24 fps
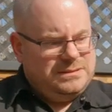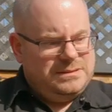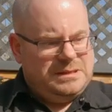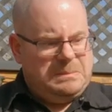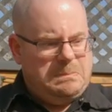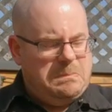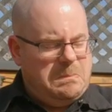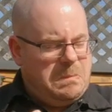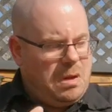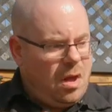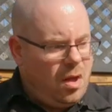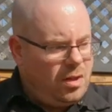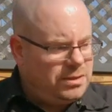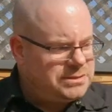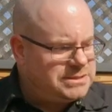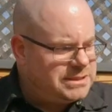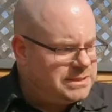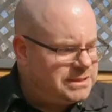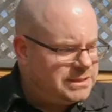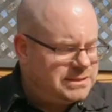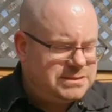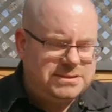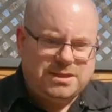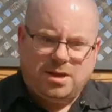a
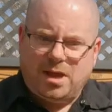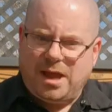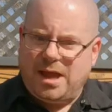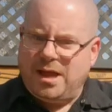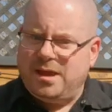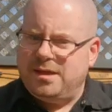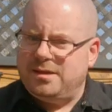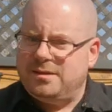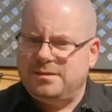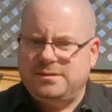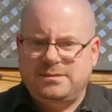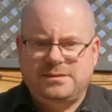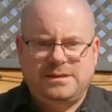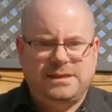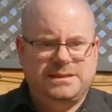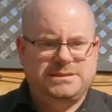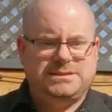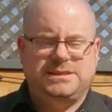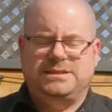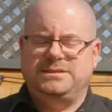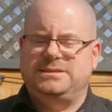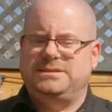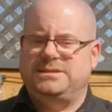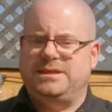maltiness,
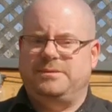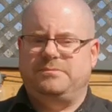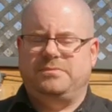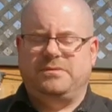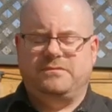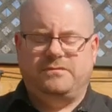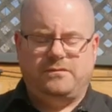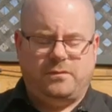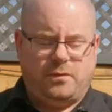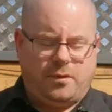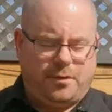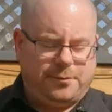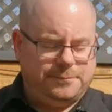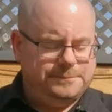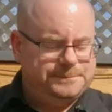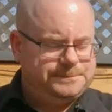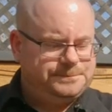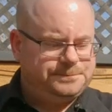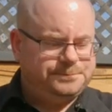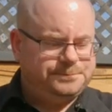as I said before.